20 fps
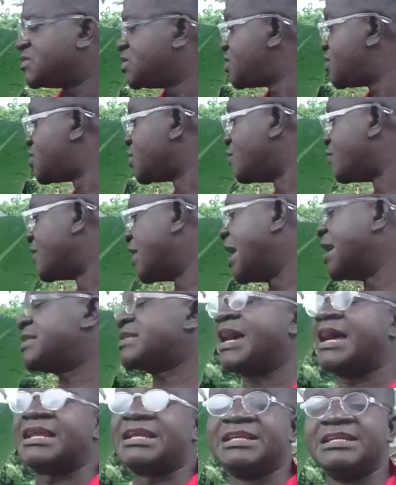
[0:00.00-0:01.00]
so that
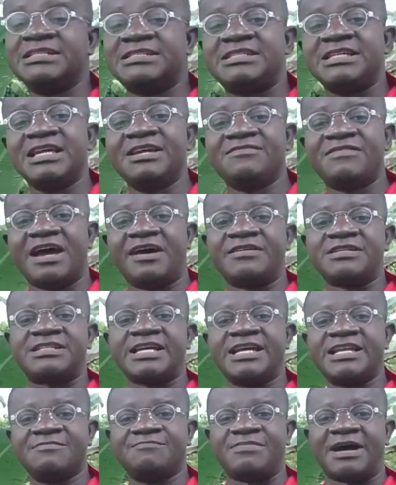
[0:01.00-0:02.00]
at least if there is
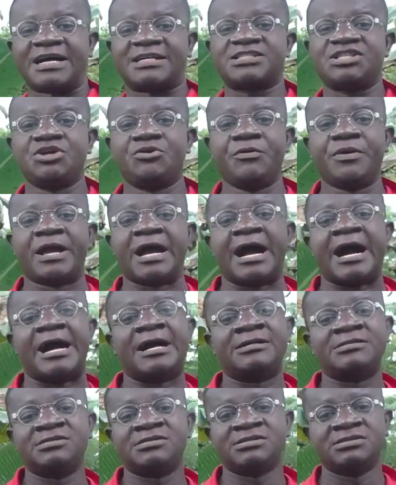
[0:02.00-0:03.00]
any bacteria,
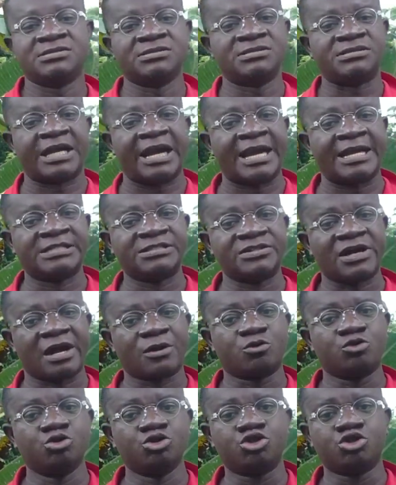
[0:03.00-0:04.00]
then you are
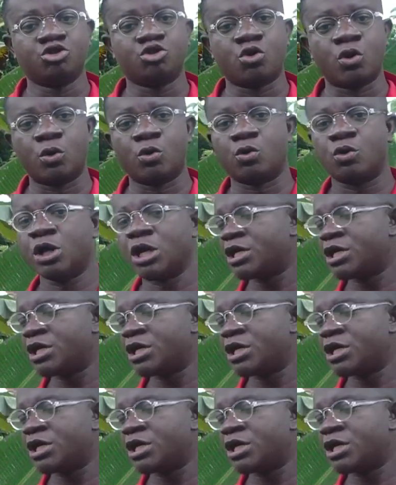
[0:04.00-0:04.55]
good to go.